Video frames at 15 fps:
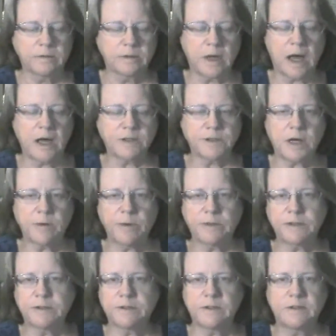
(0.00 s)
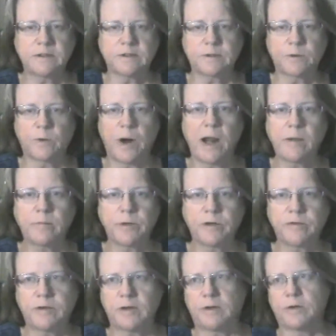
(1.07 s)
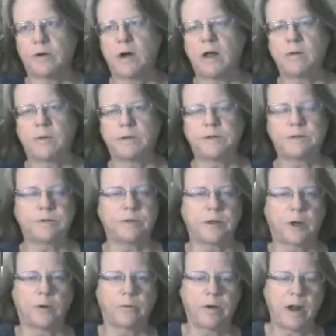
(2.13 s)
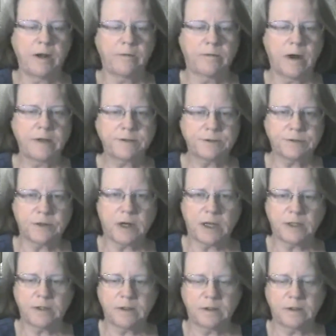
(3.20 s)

gosh, I went to see this great movie, or I went to a great restaurant.